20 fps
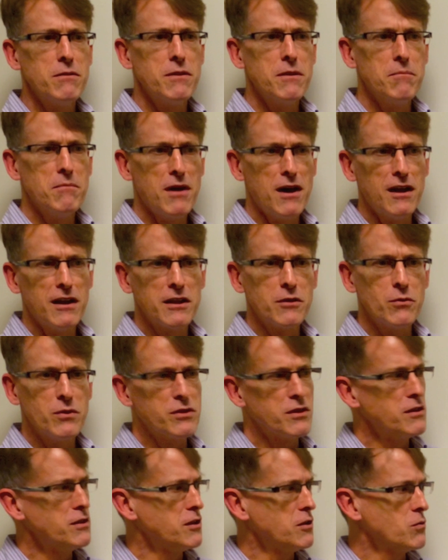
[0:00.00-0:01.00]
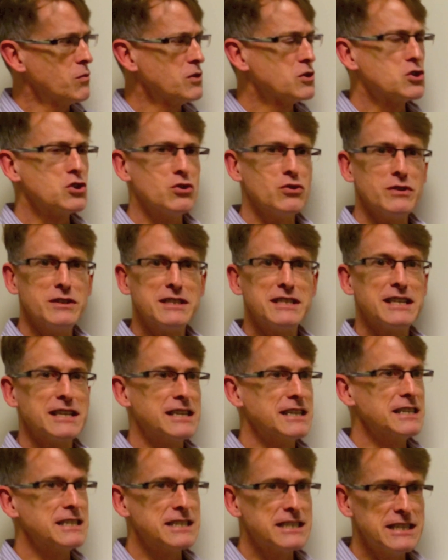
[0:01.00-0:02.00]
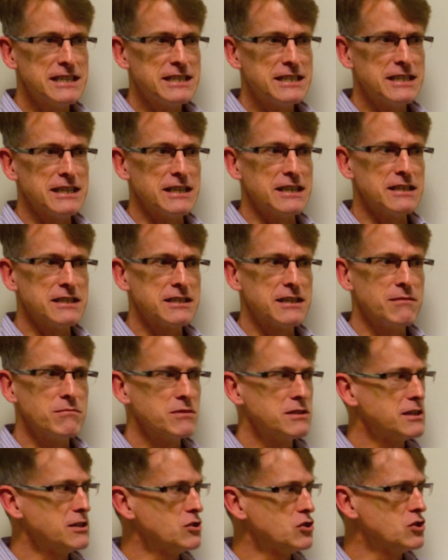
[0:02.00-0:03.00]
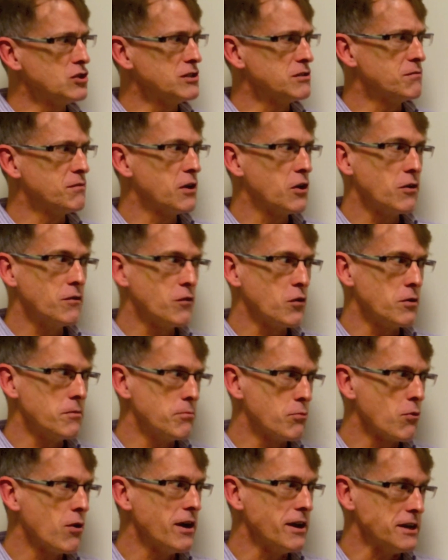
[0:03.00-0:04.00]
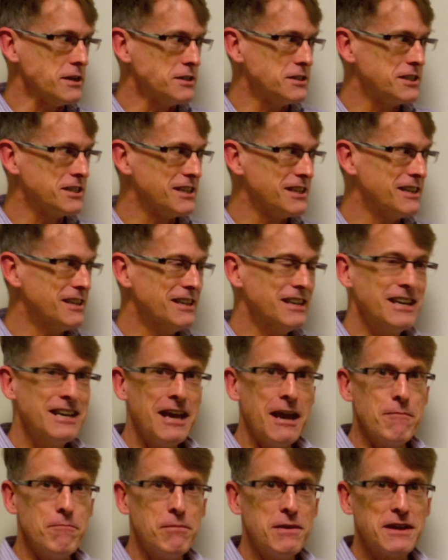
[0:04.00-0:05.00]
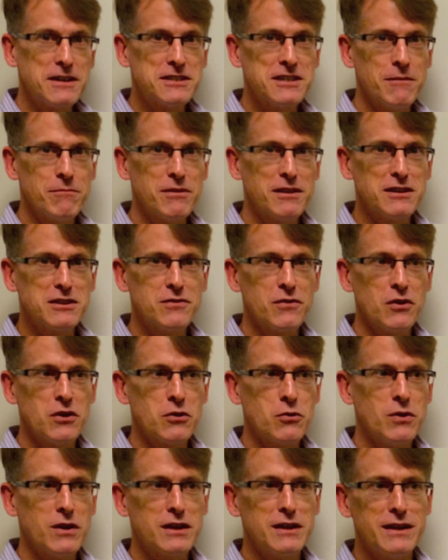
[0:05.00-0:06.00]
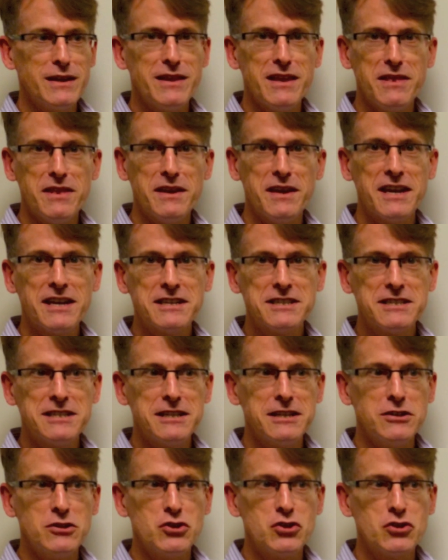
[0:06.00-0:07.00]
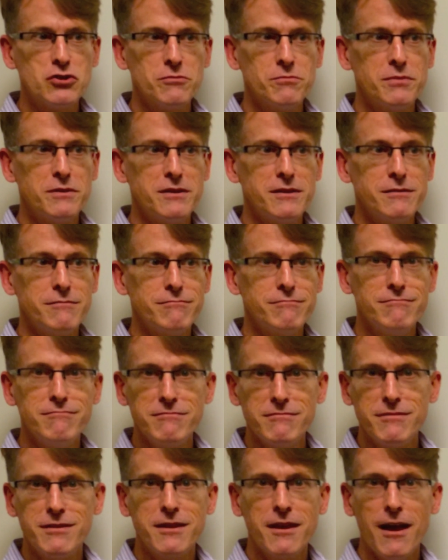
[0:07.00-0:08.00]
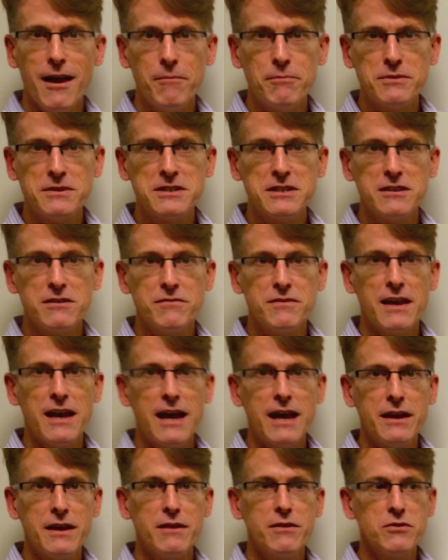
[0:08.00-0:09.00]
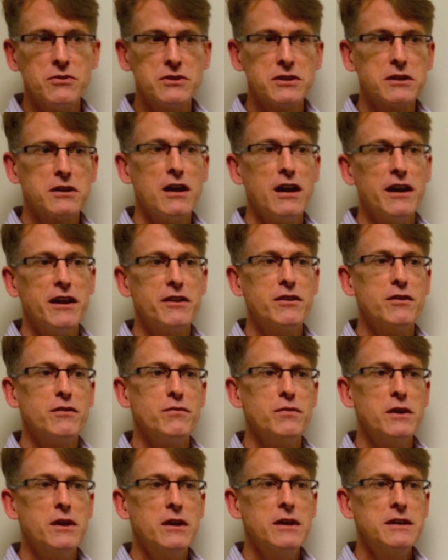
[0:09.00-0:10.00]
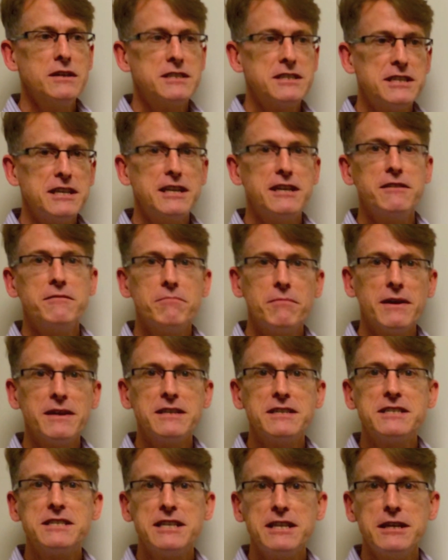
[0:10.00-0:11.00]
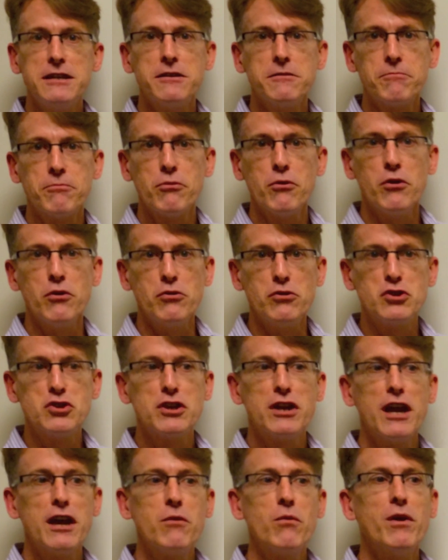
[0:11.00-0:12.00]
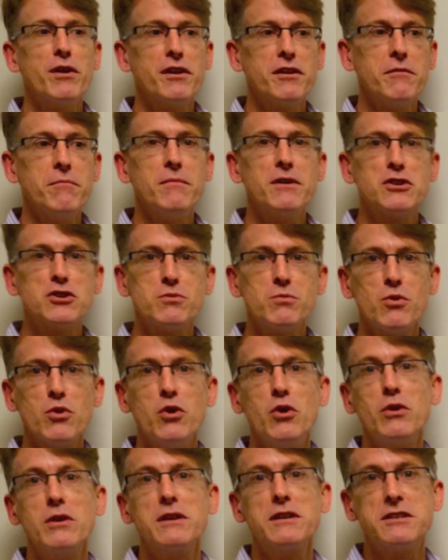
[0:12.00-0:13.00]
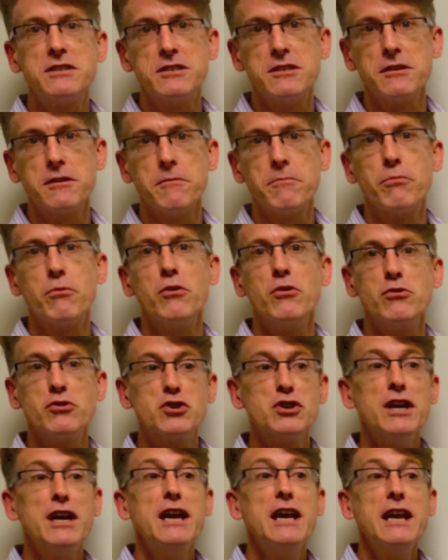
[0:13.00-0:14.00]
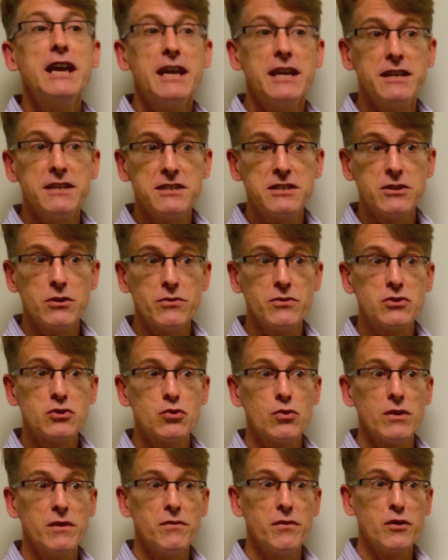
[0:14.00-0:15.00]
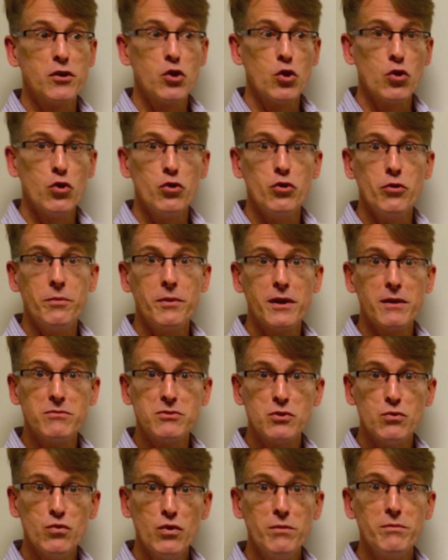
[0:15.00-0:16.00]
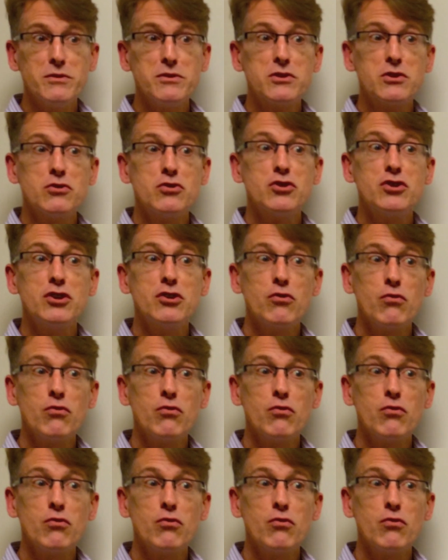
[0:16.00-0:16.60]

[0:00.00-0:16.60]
the Molly within the original is inconsistent. In some scenes, she's very, very bright and picks up things very quickly. And then the next scene, she'll be the opposite of that. And there's a kind of scene by scene approach. And I wanted a much more holistic approach. It is still the story of a girl who becomes a woman, so she